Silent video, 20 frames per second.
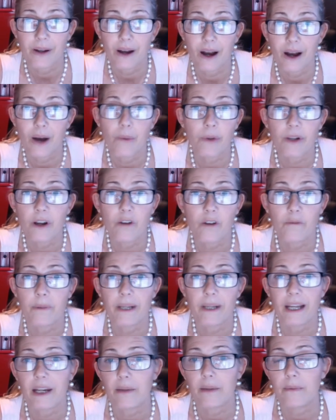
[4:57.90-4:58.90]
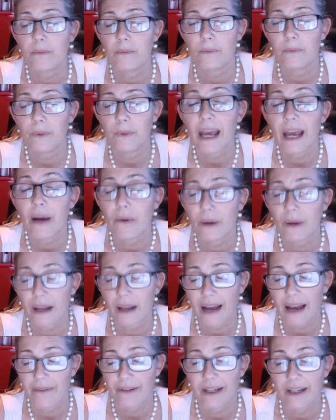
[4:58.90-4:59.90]
I would not have been able, without
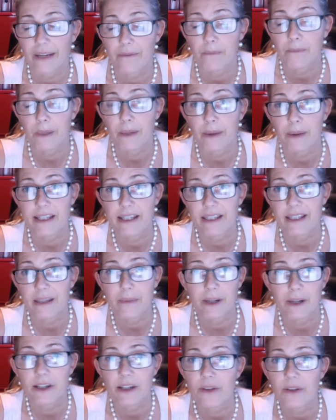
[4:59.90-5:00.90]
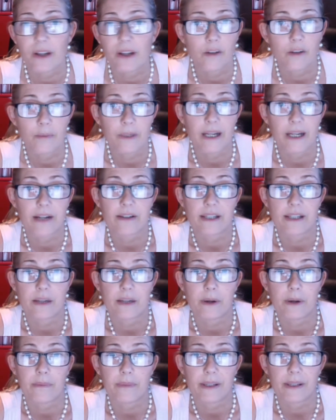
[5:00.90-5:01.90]
having implemented them, I don't think I've been able to sell
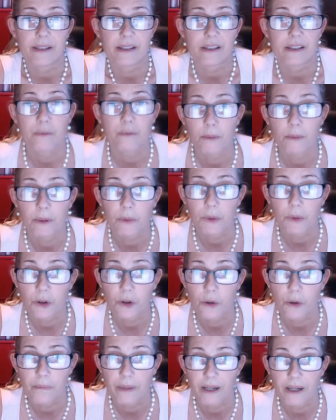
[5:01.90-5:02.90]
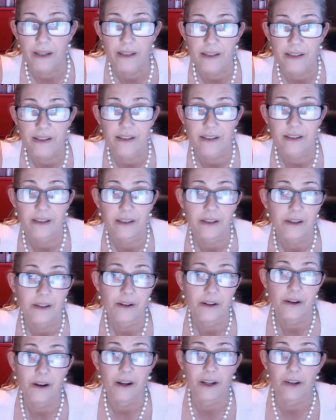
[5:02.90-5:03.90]
my business. I probably would have gone bust.
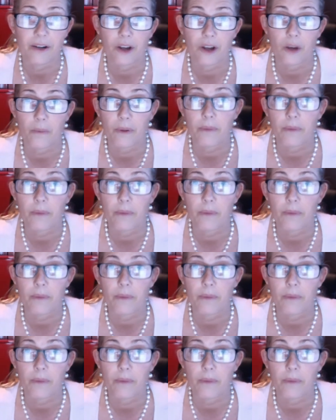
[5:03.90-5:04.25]
I don't know. But